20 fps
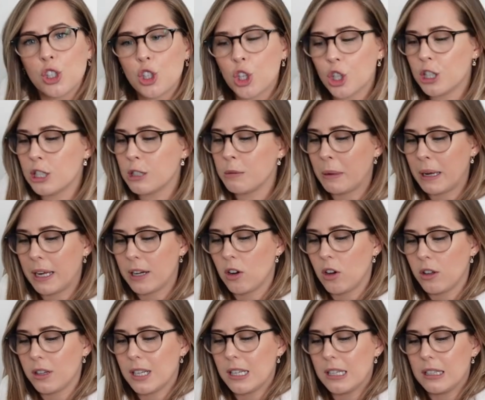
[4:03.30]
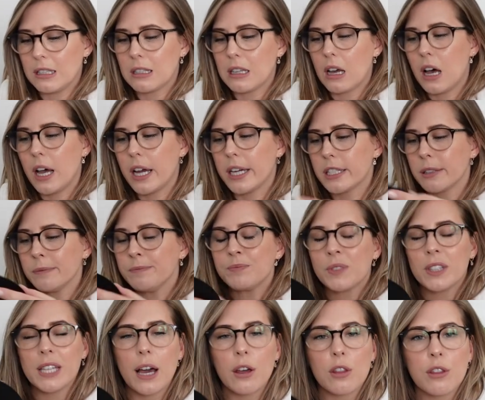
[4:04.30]
a dustbin on the inside.
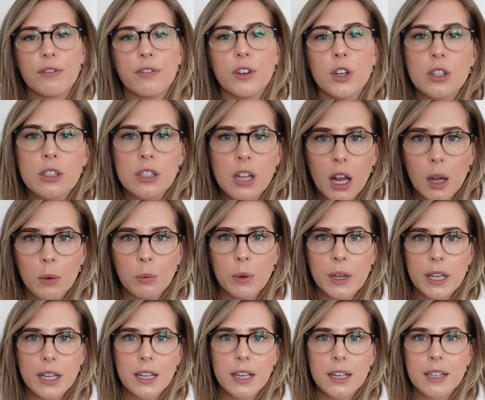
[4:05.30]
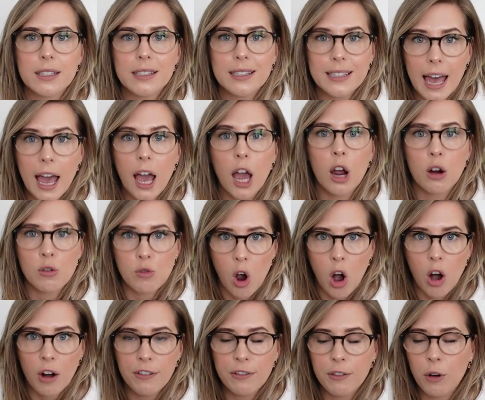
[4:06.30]
Now, the first time we set her
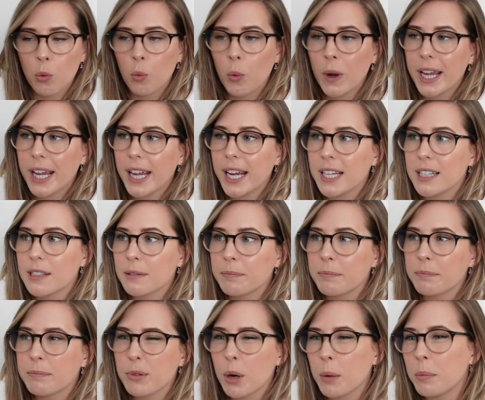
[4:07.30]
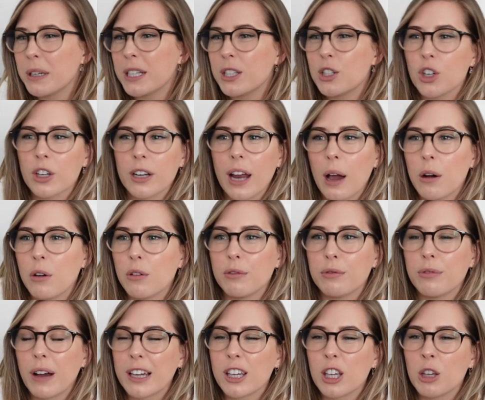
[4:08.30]
off, we'd probably done our
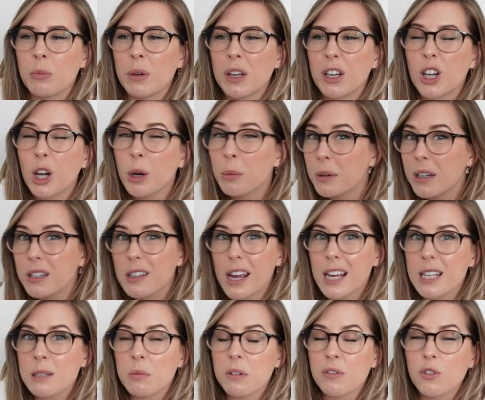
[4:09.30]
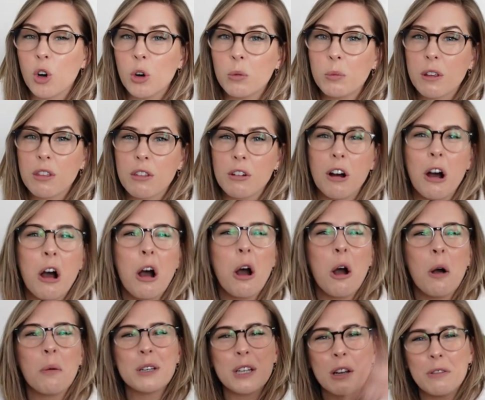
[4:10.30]
vacuuming a couple of days before, and we thought,
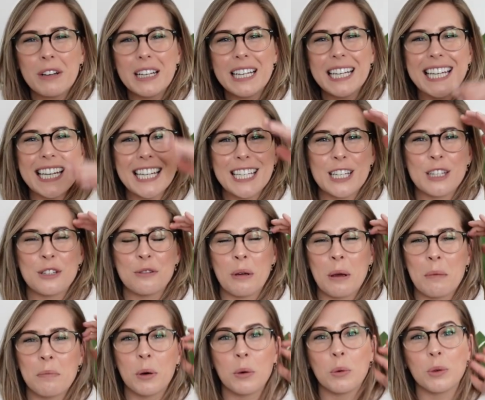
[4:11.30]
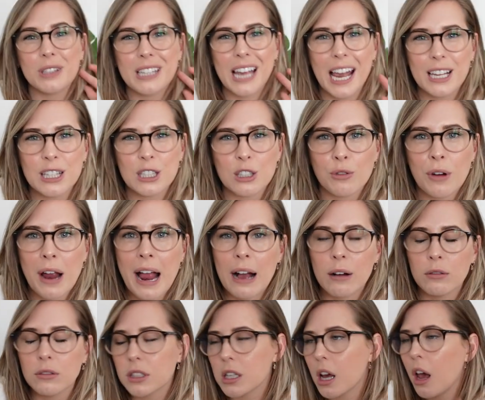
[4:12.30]
oh, we don't really need to do it, but we'll test her
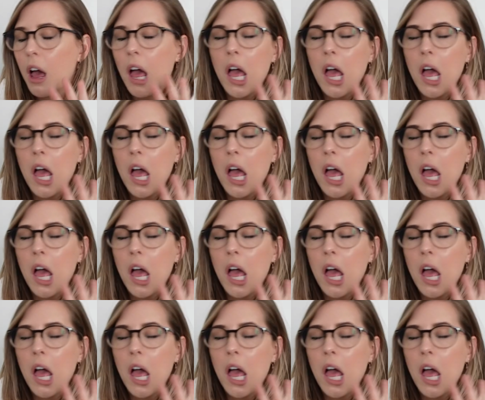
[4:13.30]
out.